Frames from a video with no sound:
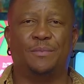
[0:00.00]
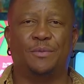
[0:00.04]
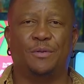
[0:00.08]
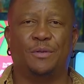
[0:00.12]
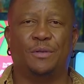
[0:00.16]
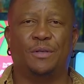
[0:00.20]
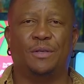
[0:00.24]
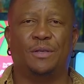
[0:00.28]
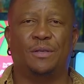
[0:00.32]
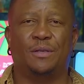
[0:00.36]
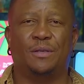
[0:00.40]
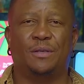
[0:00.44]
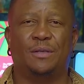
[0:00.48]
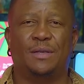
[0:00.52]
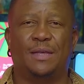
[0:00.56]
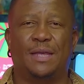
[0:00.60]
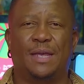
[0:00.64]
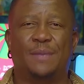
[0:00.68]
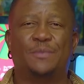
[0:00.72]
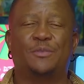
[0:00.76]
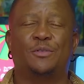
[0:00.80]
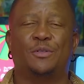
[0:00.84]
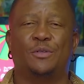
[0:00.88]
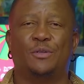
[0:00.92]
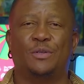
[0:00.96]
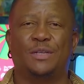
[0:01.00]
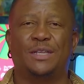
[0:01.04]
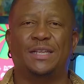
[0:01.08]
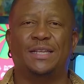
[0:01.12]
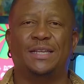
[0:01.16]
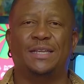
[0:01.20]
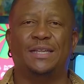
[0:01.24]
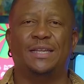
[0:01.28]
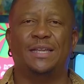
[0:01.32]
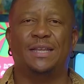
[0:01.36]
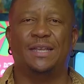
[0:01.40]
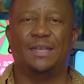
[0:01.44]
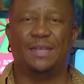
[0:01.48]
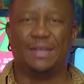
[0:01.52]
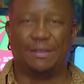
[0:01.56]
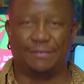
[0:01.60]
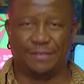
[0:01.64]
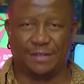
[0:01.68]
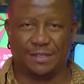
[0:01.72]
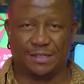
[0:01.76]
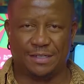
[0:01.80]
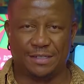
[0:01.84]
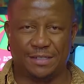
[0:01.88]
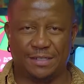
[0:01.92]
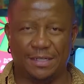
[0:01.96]
You'll absolutely love
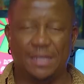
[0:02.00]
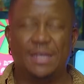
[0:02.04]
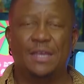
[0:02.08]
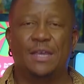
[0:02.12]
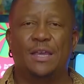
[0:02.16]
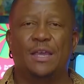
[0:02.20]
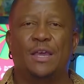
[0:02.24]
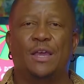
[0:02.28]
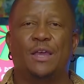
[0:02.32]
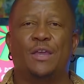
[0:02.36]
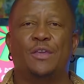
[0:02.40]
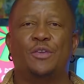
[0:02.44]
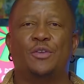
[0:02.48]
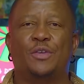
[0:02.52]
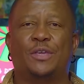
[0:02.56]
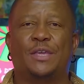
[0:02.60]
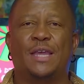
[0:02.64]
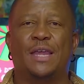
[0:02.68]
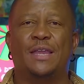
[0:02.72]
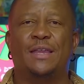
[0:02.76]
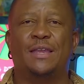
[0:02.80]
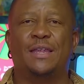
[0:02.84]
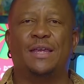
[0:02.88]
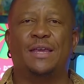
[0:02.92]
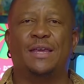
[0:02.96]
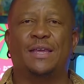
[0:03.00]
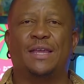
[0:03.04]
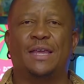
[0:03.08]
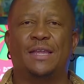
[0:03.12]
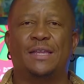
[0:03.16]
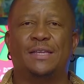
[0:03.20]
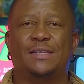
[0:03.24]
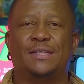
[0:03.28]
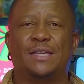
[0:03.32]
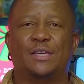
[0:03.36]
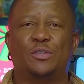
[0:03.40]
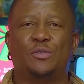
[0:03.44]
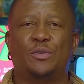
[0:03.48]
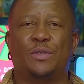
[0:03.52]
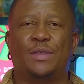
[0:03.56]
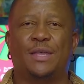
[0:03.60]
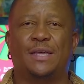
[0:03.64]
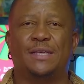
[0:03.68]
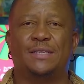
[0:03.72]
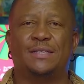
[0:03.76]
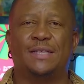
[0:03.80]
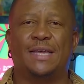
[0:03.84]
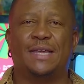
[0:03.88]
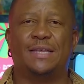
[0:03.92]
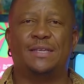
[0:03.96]
it. You can get in touch with
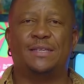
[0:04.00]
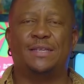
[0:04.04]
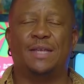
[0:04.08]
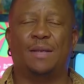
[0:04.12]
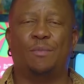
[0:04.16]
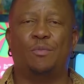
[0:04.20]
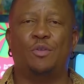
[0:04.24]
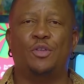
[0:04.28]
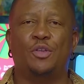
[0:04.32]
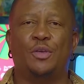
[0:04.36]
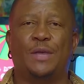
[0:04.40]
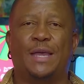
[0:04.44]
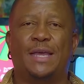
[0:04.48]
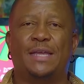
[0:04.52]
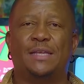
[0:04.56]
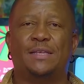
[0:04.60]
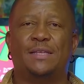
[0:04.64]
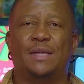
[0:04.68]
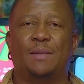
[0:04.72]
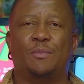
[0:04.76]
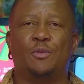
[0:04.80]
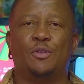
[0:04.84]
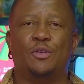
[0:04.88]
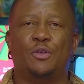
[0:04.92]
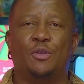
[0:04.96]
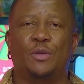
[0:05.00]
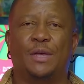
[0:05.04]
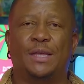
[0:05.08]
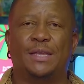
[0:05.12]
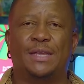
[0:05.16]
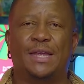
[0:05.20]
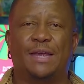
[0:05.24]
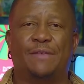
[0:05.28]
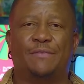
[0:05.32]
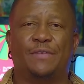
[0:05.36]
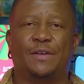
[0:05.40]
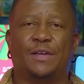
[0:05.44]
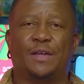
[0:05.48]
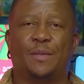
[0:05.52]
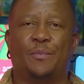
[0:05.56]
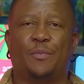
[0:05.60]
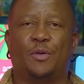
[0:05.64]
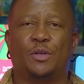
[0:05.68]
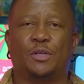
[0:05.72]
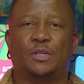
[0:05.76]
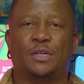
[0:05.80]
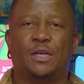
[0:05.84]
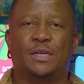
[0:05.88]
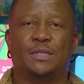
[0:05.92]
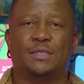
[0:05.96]
us at
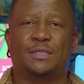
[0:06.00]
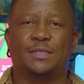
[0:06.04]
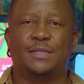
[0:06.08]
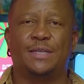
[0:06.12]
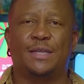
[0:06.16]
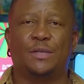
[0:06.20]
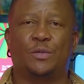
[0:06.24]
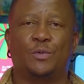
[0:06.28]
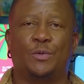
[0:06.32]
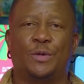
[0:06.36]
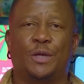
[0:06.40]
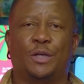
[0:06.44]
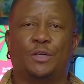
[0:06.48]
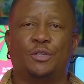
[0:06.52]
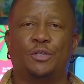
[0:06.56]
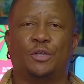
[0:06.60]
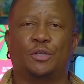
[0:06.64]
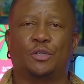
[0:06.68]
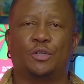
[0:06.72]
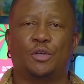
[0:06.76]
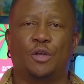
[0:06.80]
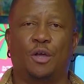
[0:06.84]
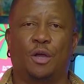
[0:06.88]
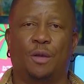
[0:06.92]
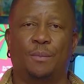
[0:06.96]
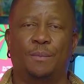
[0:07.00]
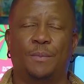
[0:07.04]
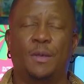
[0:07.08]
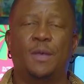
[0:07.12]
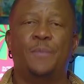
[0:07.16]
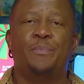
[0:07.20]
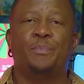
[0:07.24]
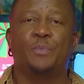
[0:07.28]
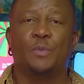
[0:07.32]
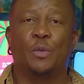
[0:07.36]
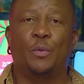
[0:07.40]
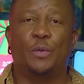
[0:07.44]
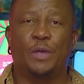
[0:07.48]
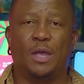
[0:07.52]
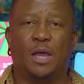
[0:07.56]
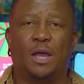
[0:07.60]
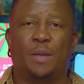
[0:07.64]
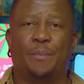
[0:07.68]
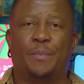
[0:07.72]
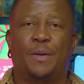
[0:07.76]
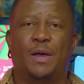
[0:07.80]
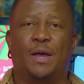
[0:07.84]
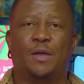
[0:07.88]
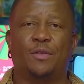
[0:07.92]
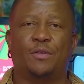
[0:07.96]
WAW@AfricaPodcastNetwork.com. We are
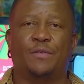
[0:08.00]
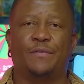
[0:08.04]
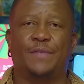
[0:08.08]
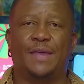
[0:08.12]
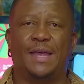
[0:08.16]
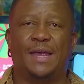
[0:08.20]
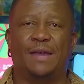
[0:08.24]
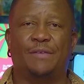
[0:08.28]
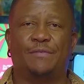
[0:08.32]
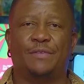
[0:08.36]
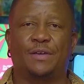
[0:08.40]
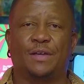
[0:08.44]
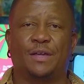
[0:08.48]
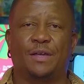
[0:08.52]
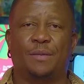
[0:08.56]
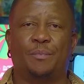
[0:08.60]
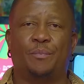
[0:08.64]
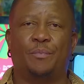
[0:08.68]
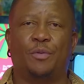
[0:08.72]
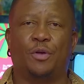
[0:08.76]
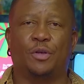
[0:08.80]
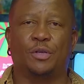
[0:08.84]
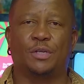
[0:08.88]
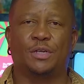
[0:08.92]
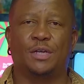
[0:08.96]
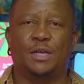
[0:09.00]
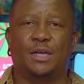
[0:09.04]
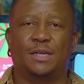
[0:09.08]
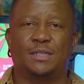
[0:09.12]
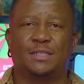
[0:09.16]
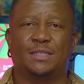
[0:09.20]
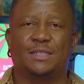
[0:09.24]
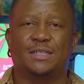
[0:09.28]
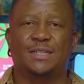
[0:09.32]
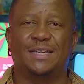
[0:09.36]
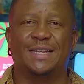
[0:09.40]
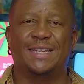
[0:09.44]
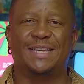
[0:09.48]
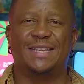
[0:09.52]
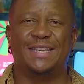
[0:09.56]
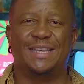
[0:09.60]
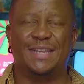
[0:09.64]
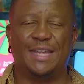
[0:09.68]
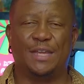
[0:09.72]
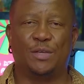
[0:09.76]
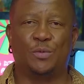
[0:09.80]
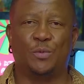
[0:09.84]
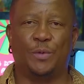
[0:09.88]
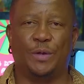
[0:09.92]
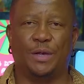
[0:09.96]
part of the Africa Podcast
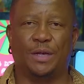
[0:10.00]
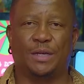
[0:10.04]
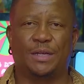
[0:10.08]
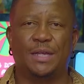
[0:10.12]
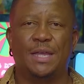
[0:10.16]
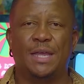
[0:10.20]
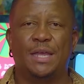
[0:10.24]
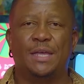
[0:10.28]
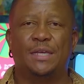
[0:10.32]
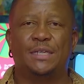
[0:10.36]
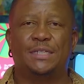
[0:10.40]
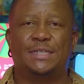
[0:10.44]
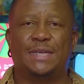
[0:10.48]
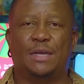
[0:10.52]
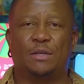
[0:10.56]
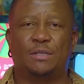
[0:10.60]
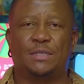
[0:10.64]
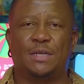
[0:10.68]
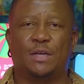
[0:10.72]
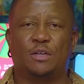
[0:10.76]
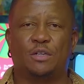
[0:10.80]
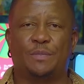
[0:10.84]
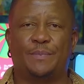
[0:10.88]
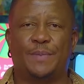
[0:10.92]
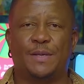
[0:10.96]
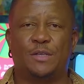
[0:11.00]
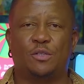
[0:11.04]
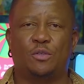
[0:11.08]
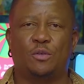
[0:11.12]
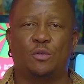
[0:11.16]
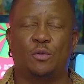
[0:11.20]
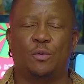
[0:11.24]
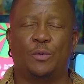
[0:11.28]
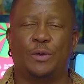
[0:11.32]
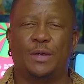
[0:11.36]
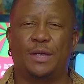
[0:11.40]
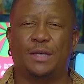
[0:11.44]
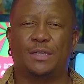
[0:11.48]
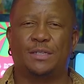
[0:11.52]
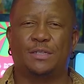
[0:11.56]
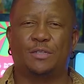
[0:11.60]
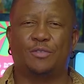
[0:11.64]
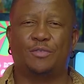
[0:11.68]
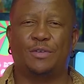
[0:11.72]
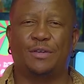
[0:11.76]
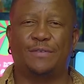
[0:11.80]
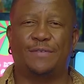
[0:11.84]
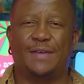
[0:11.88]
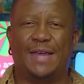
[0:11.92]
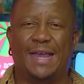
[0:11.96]
Network. Shout out Pezulu Works,
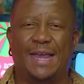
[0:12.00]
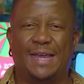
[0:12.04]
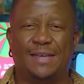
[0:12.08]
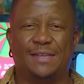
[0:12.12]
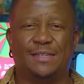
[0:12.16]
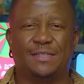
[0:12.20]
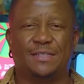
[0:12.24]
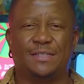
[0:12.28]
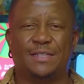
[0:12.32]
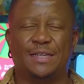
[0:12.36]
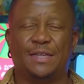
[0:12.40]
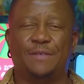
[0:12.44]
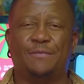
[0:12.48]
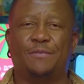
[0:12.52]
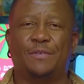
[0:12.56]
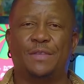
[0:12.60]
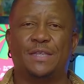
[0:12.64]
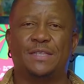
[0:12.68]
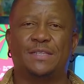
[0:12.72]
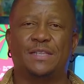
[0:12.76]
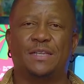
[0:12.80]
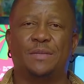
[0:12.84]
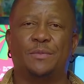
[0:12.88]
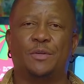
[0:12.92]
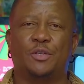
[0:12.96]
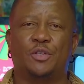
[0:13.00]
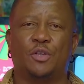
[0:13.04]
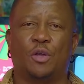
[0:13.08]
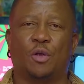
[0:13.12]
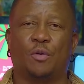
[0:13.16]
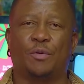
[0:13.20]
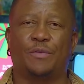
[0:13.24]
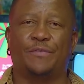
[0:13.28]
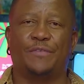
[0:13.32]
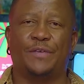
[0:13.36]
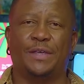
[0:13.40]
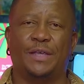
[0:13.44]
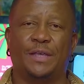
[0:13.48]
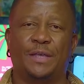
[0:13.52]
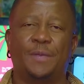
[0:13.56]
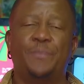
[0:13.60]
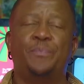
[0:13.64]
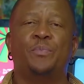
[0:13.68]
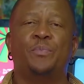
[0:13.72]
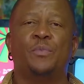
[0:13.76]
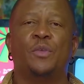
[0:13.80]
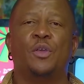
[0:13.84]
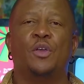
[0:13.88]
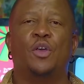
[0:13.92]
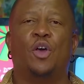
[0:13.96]
Trevor and his team for the cinematography,
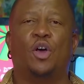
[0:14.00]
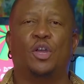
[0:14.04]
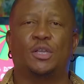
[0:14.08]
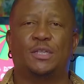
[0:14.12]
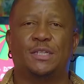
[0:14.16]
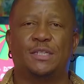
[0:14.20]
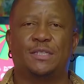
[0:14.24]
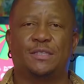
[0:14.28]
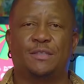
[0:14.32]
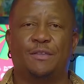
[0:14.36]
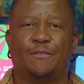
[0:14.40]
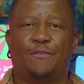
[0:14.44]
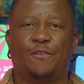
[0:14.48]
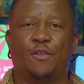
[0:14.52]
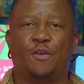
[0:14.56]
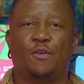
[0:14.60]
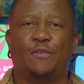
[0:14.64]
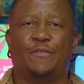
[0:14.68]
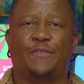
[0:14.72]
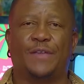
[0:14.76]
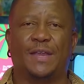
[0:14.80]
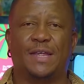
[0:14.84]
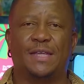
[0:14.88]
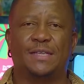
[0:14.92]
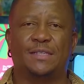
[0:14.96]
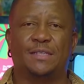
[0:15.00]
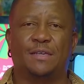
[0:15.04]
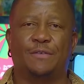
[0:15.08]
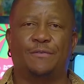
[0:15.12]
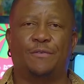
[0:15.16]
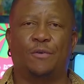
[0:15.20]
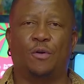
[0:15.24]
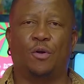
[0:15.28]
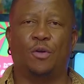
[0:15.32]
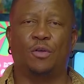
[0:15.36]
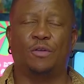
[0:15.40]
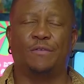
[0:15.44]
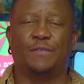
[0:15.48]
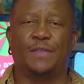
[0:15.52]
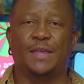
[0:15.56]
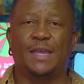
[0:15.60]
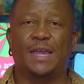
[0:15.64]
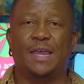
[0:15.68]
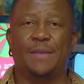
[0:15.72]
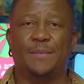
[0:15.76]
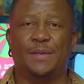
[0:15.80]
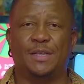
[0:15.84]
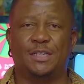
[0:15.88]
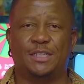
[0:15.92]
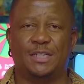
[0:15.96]
Otis the Floor Fraser for all of the
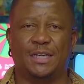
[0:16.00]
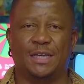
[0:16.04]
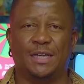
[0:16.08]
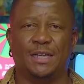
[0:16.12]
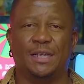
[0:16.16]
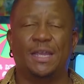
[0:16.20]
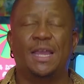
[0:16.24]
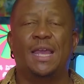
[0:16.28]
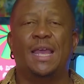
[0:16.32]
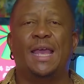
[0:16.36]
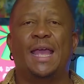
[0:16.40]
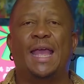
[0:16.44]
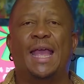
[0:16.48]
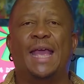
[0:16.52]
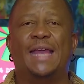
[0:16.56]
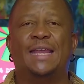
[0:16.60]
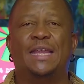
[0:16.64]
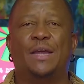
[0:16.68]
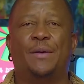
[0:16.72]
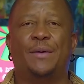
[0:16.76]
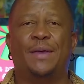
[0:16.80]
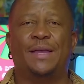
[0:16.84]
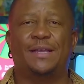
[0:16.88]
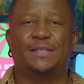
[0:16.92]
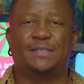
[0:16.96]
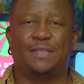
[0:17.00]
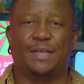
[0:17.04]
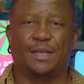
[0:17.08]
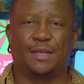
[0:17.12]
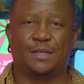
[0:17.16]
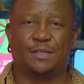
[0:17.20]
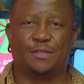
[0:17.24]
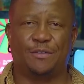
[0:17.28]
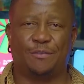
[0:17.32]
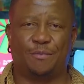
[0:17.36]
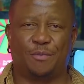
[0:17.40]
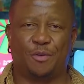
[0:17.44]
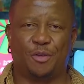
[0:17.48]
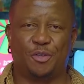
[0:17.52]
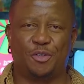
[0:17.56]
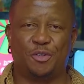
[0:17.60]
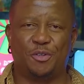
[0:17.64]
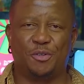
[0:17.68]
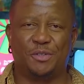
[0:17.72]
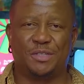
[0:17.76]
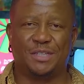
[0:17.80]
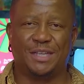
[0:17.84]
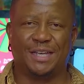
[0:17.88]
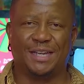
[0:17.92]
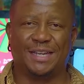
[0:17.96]
imaging, and our executive
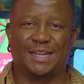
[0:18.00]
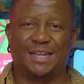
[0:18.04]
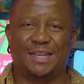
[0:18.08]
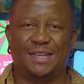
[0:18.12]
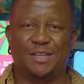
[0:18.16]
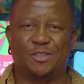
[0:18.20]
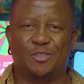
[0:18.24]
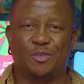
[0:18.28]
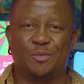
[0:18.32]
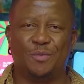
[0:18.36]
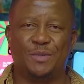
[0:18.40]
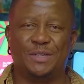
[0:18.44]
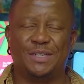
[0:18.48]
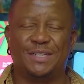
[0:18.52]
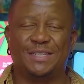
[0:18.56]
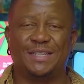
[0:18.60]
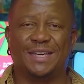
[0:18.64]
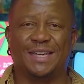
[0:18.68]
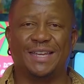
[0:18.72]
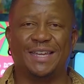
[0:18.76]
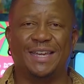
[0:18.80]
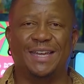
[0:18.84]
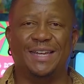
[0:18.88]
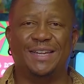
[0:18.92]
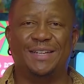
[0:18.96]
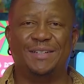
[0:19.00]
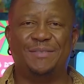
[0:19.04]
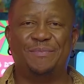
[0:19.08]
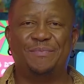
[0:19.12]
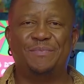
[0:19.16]
producer, Keleso Modisakeng.